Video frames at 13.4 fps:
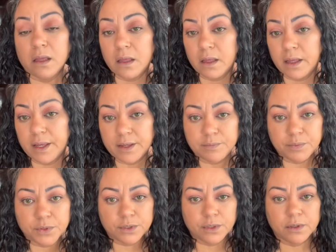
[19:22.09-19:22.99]
I
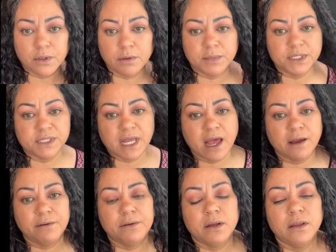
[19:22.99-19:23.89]
put the
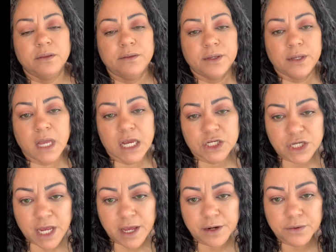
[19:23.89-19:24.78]
mascara, the
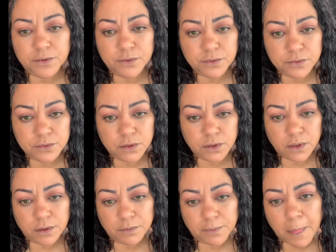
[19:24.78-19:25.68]
eyeshadow,
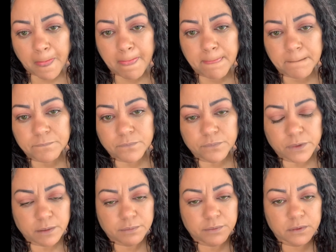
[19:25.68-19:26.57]

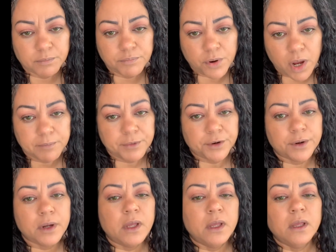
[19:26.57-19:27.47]
the primer,
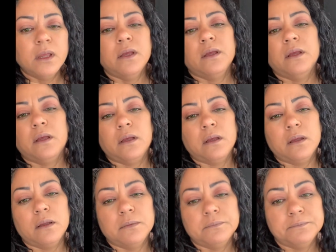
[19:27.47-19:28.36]

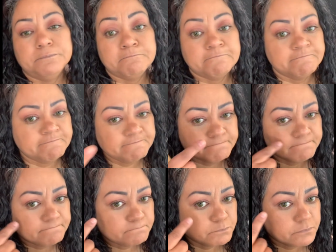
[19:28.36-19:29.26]
and
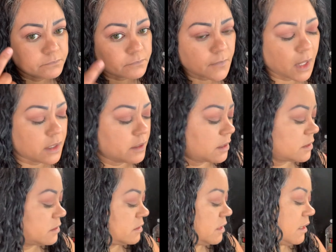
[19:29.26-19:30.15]
the
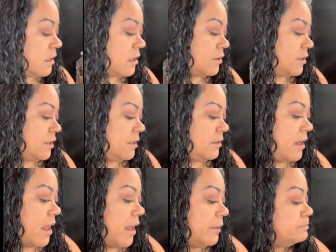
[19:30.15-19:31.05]
concealer underneath
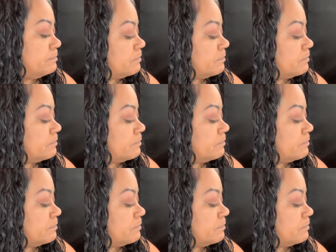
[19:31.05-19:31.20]
the eye.